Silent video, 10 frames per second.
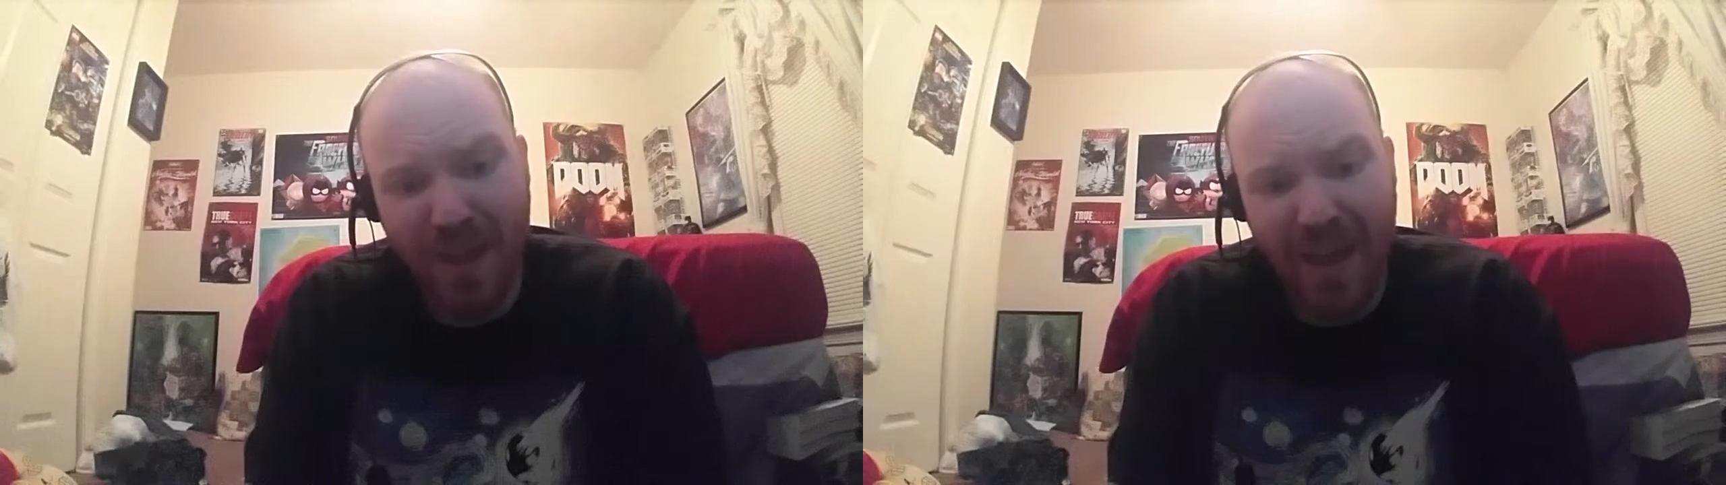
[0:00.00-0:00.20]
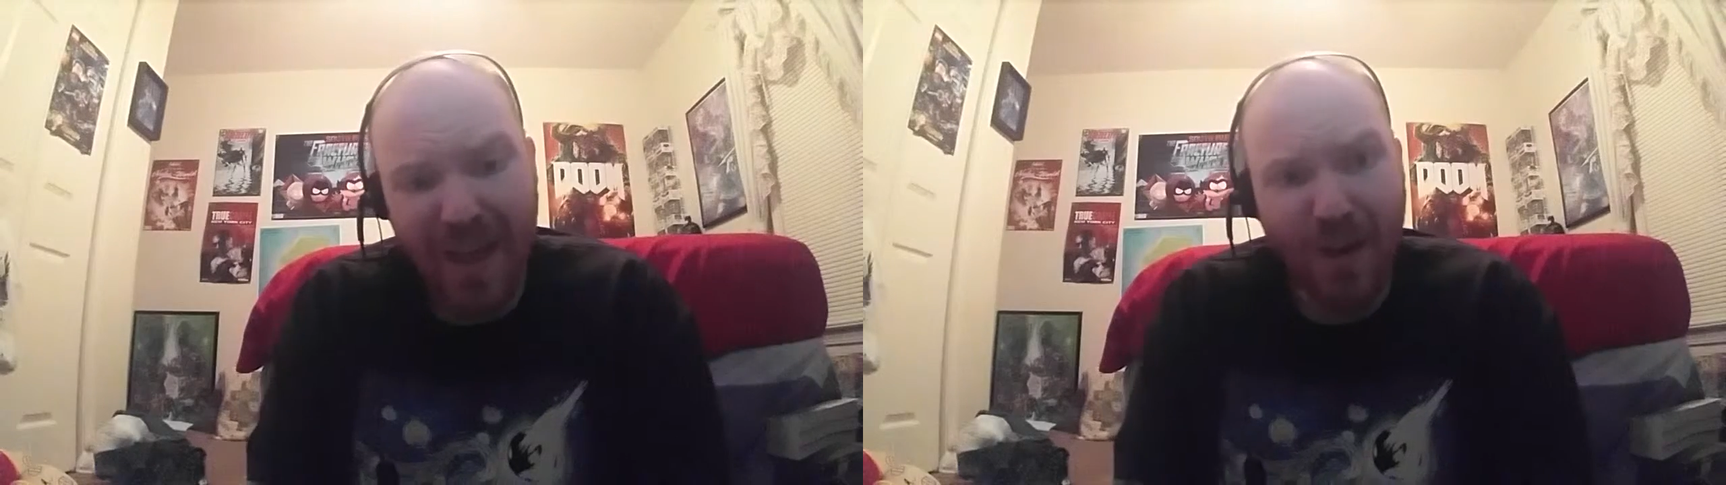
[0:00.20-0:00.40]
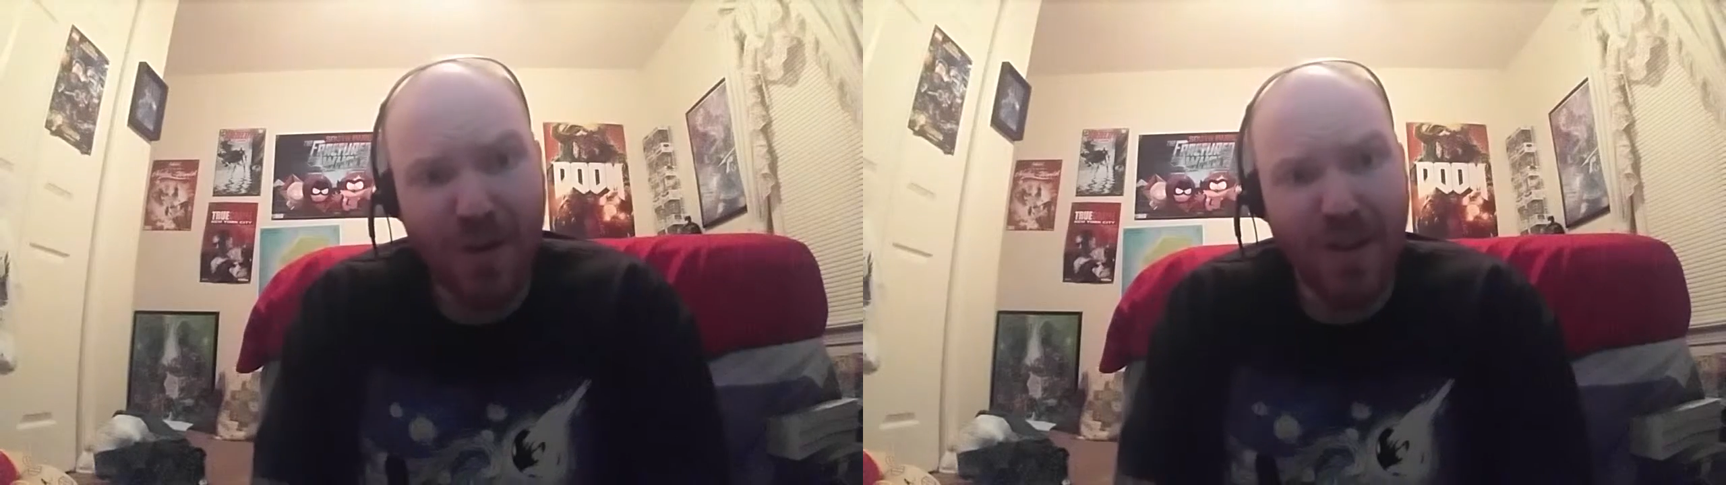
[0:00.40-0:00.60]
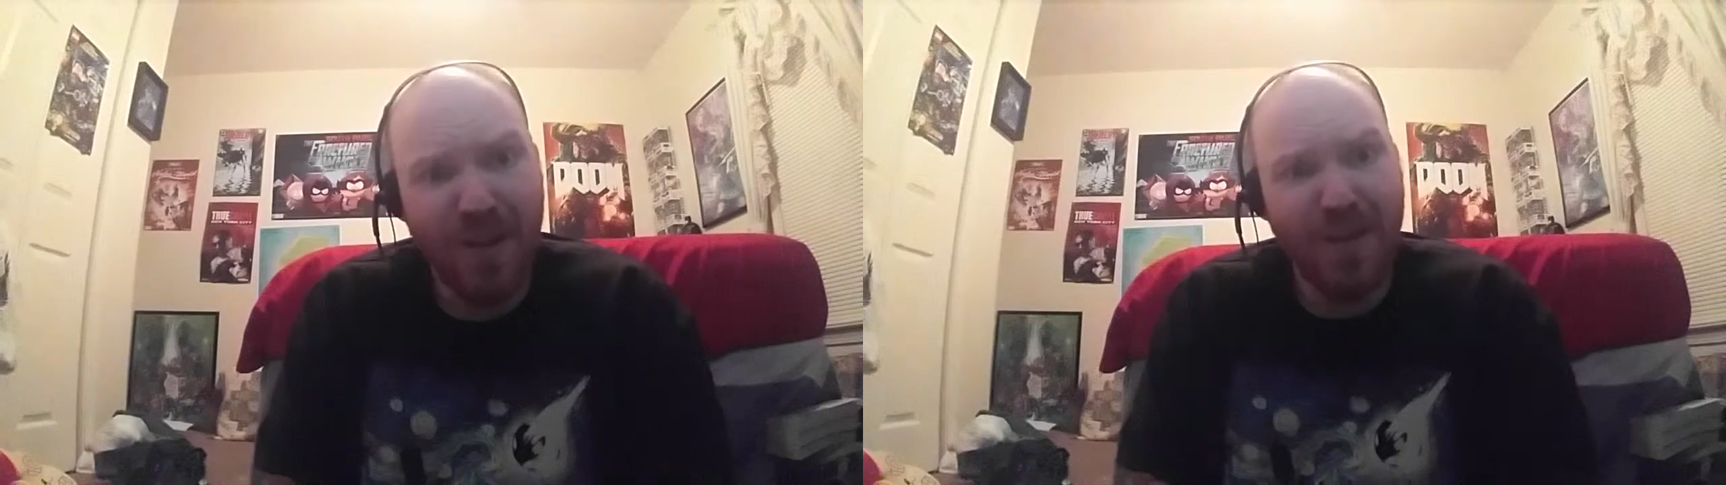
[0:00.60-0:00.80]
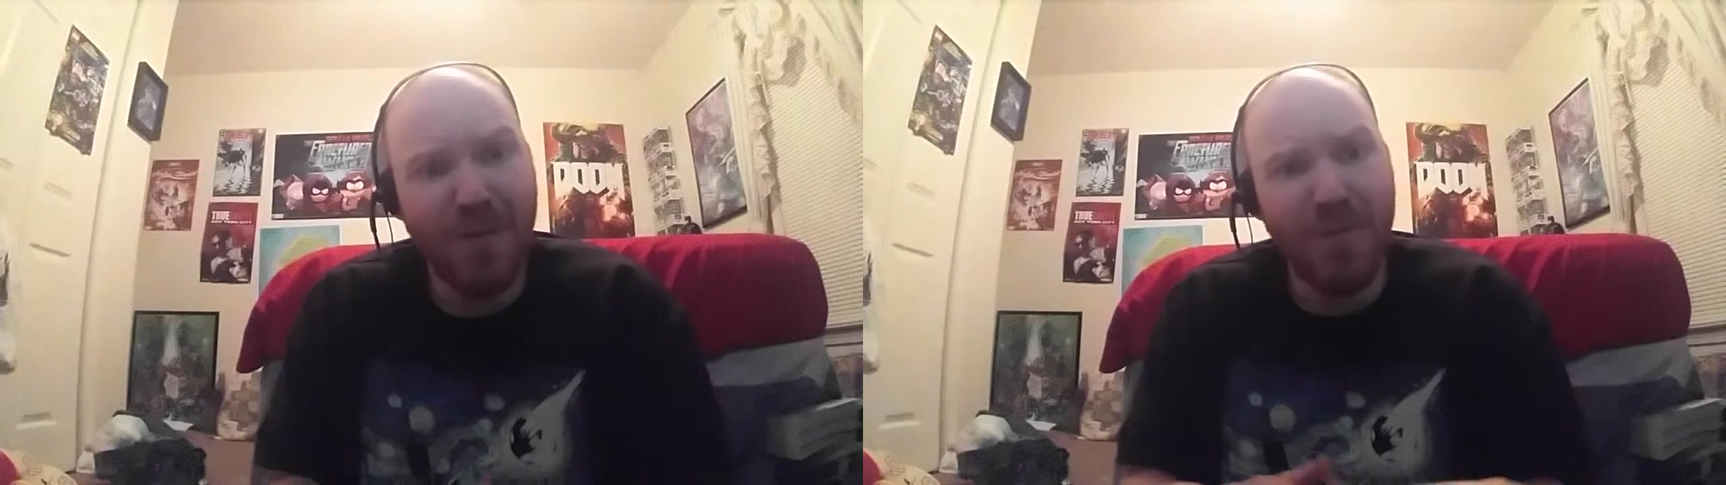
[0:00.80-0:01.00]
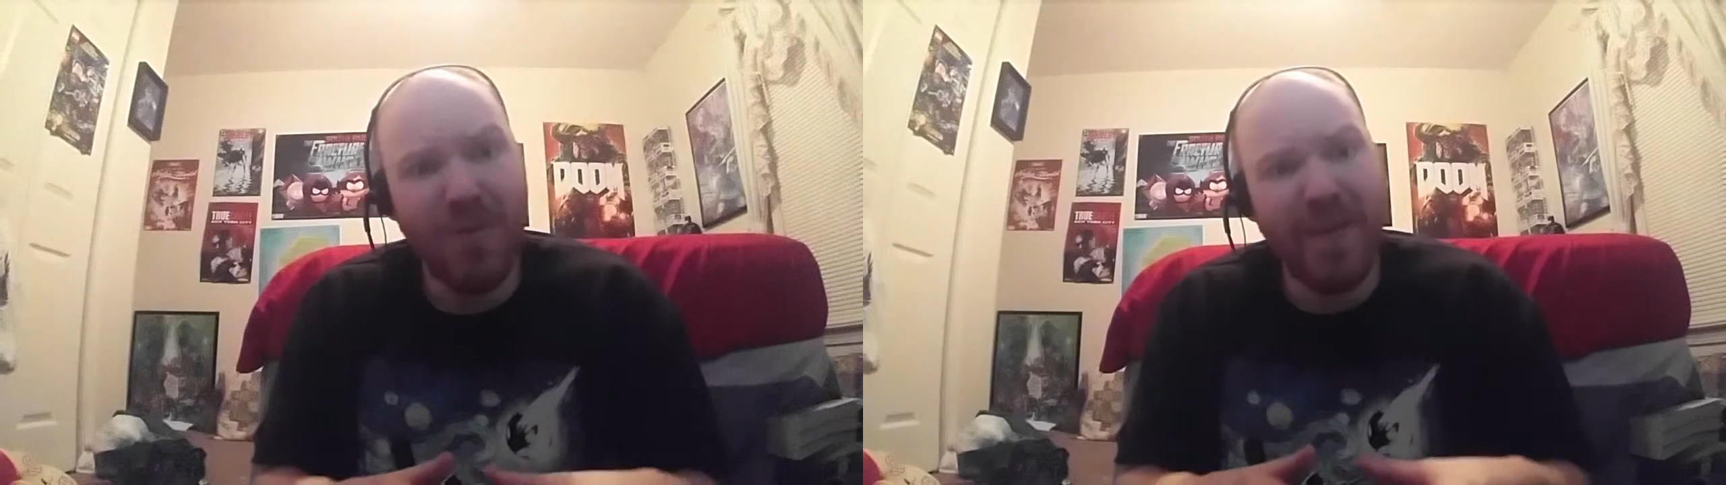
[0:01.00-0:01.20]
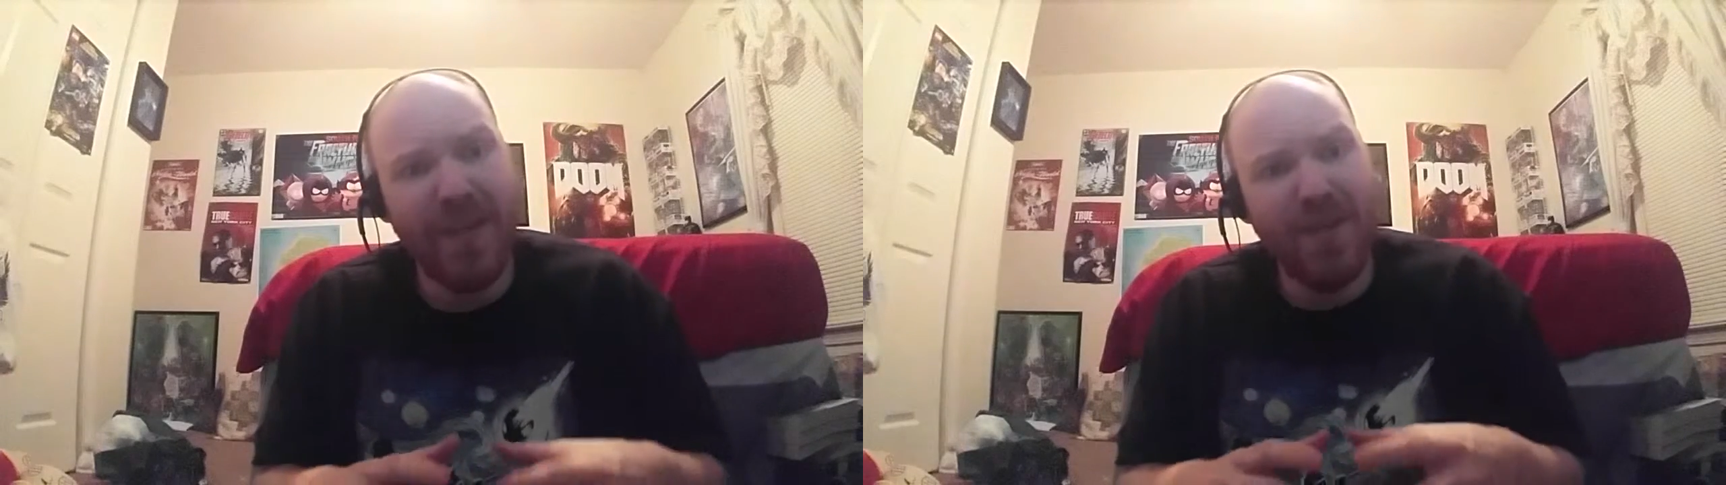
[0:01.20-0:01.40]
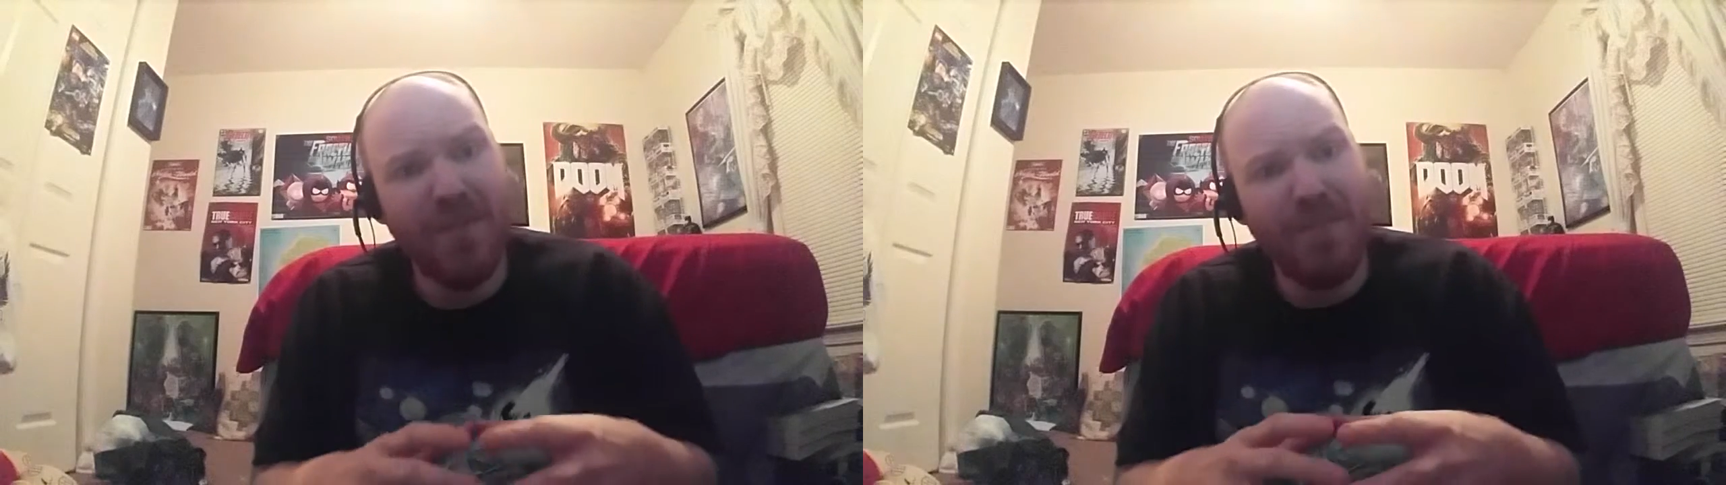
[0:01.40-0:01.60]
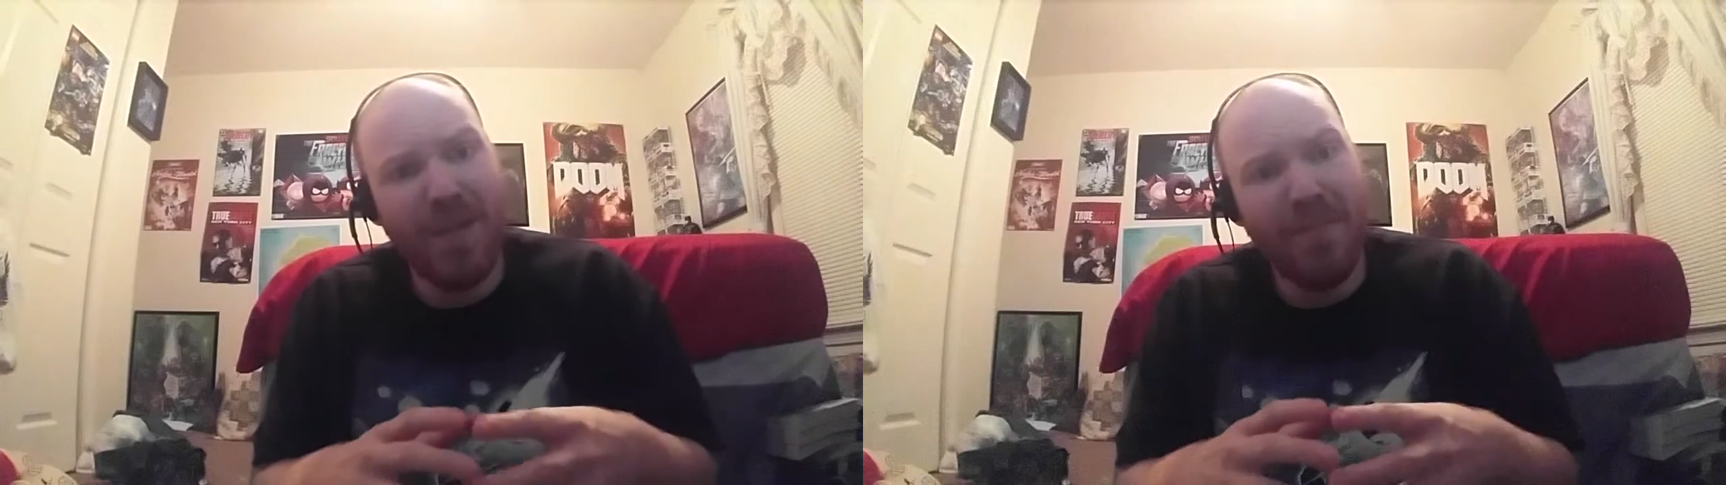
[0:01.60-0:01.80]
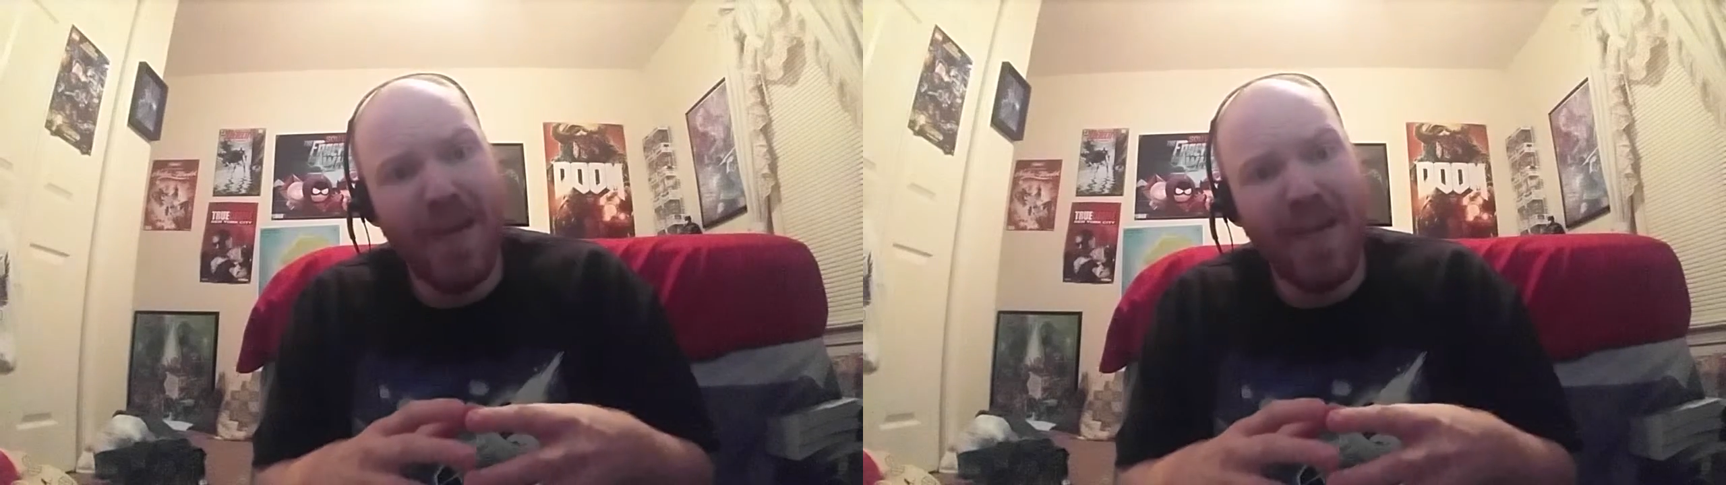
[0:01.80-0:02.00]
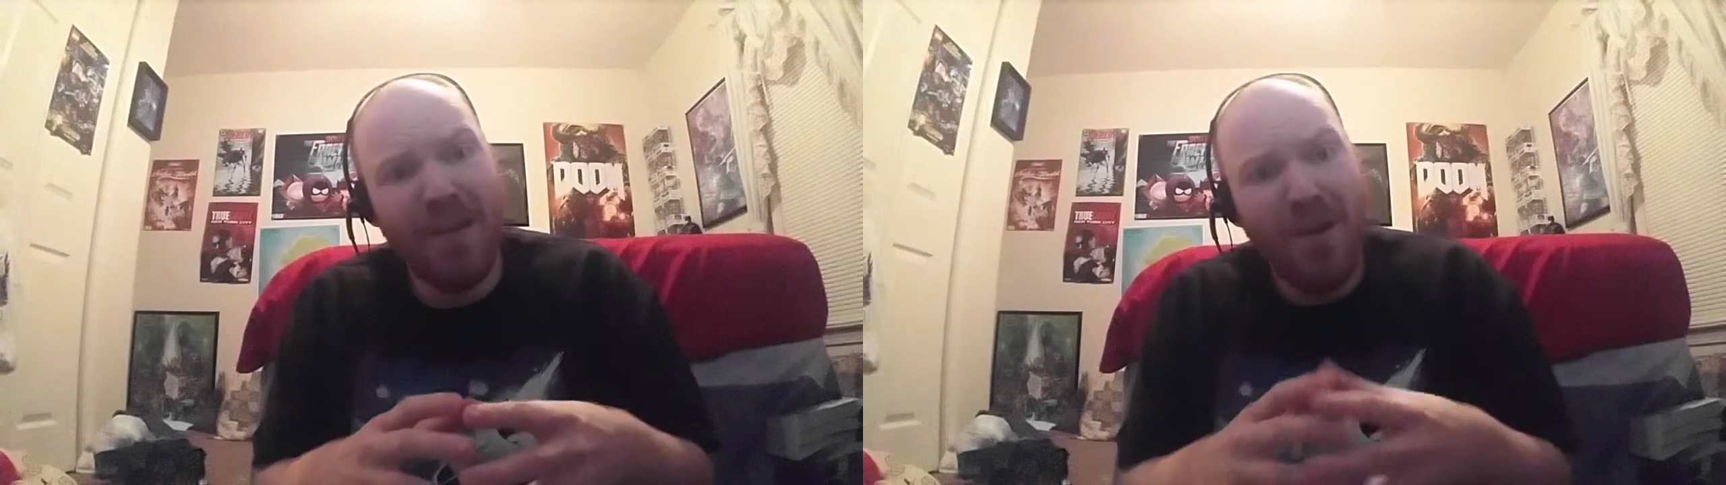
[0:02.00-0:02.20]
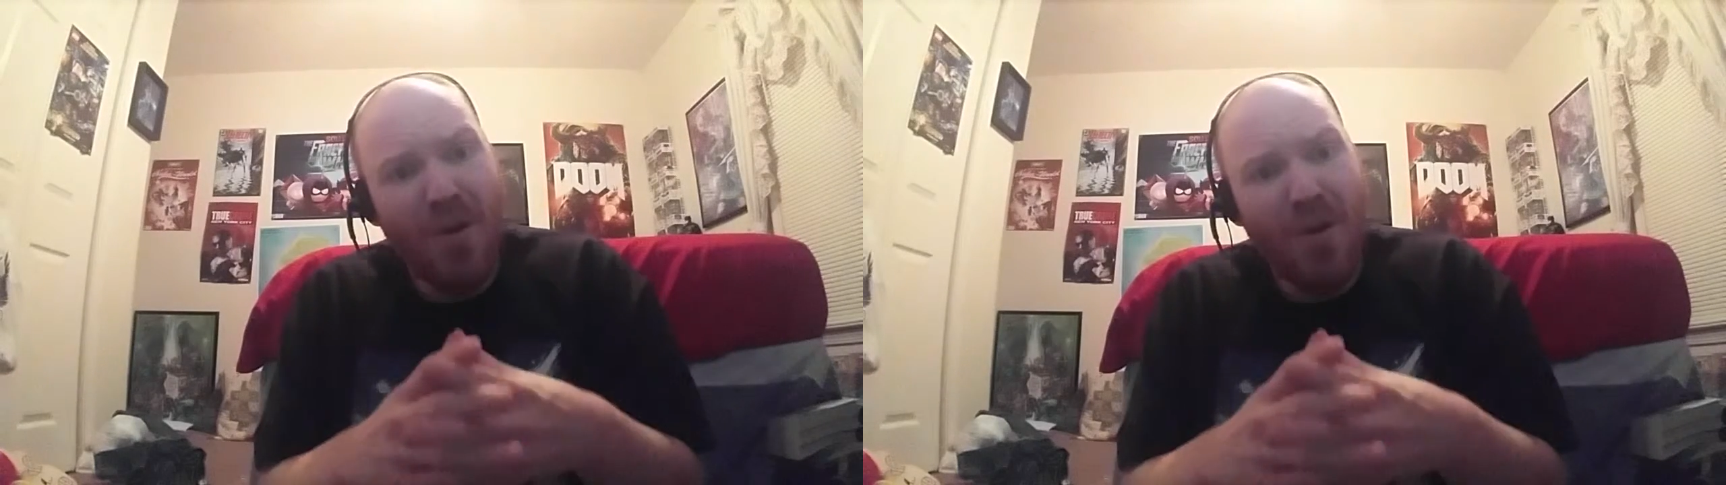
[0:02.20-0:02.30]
Hell, the movie could have been made